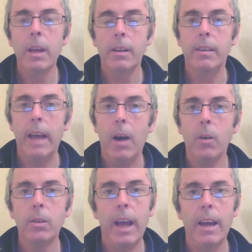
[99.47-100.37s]

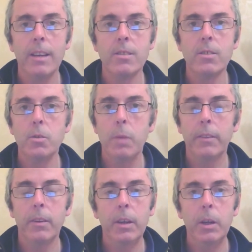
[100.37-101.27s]
doubt as to
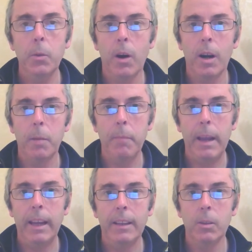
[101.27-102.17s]
whether you are
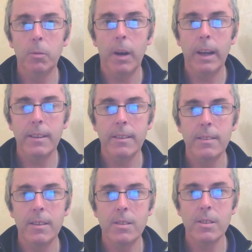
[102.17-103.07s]
making the right
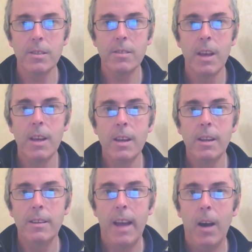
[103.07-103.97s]
decisions,
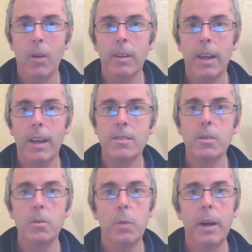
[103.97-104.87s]
doubt as
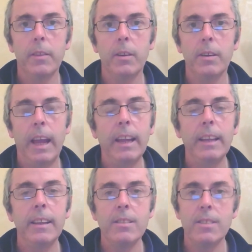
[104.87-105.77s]
to whether taking
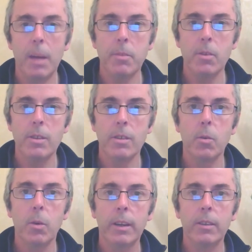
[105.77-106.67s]
these steps are just
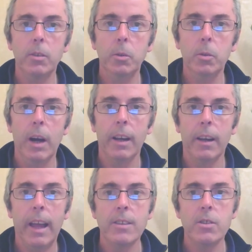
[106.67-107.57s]
going to uh,
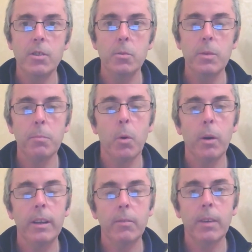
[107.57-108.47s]
land you with more
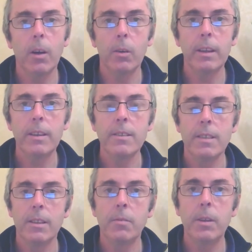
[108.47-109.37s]
difficulties
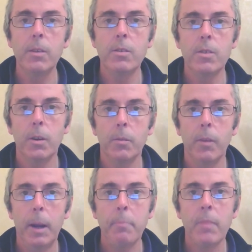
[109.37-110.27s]
in the future,
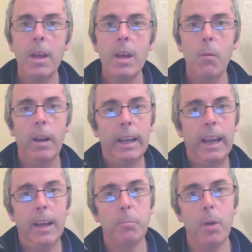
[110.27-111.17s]
right? Well, I
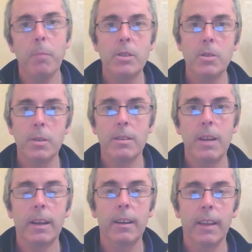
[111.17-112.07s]
can't promise you it's
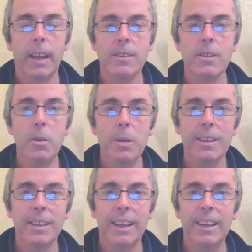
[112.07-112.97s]
not going to land you
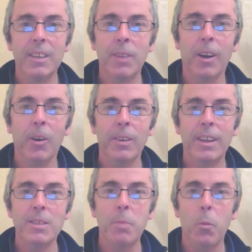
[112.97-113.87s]
with any
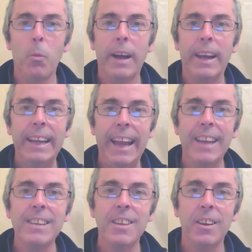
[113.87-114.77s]
difficulties, but what I
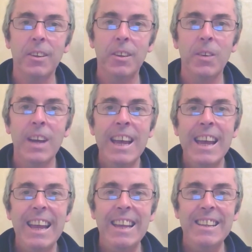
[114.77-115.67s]
can tell you
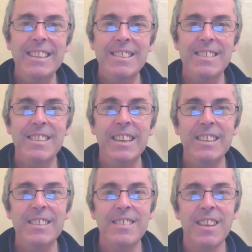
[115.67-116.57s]
is
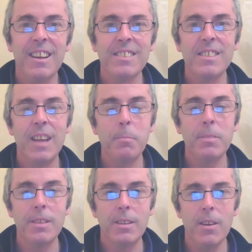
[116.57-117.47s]
these uh,
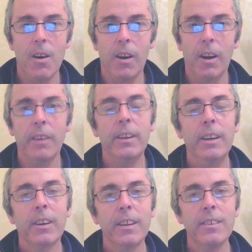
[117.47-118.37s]
steps that are under
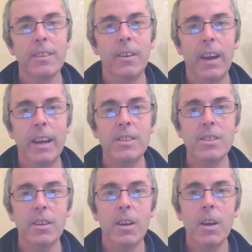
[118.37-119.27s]
your
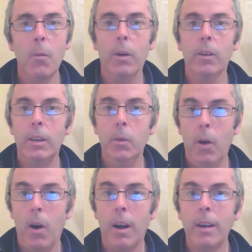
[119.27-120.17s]
consideration, well, you
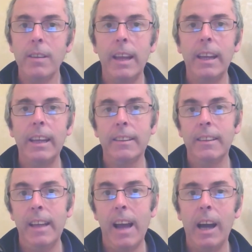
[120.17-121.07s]
are taking
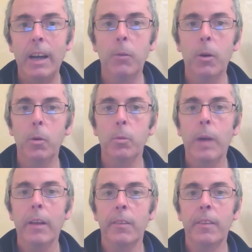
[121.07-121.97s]
the high road
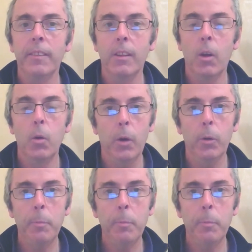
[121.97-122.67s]
rather than the low road.